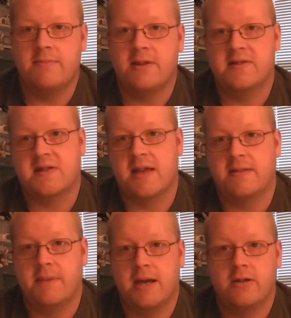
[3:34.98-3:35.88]
disc
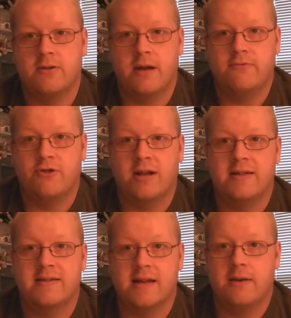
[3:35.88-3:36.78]
and the manual. I haven't
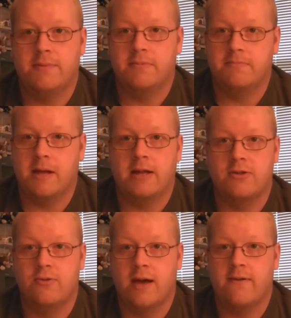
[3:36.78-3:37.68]
tried this out, but I
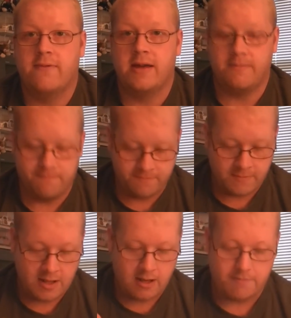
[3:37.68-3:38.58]
do have a
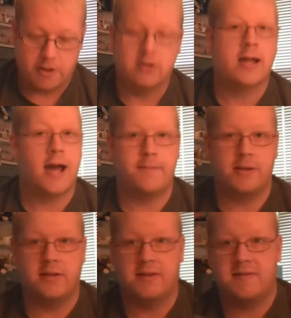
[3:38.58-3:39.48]
burned
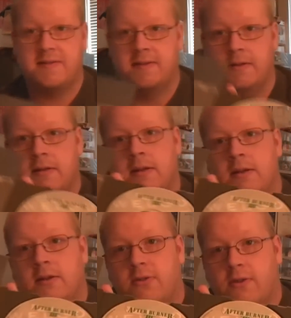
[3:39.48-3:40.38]
copy of this,
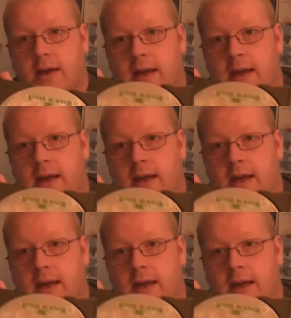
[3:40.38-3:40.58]
so